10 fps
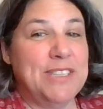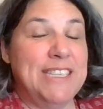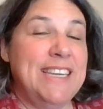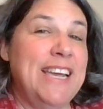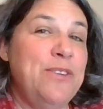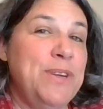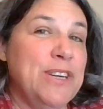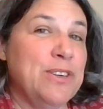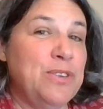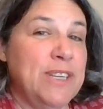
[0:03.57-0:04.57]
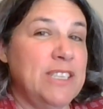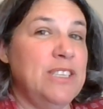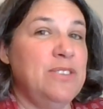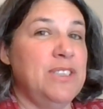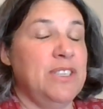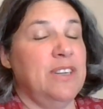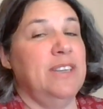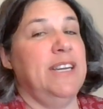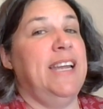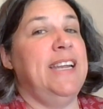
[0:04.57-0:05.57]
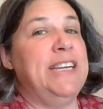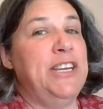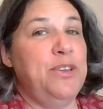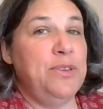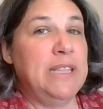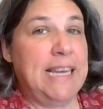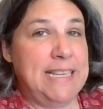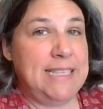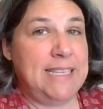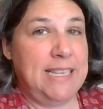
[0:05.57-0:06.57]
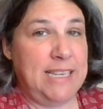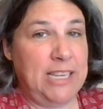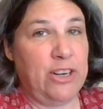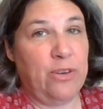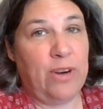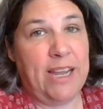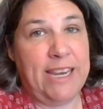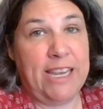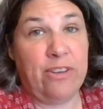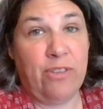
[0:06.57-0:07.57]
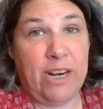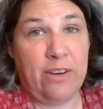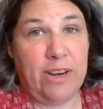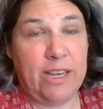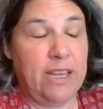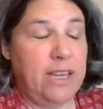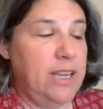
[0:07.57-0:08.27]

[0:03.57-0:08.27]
today we are going to start a new lesson in our writing and rhetoric.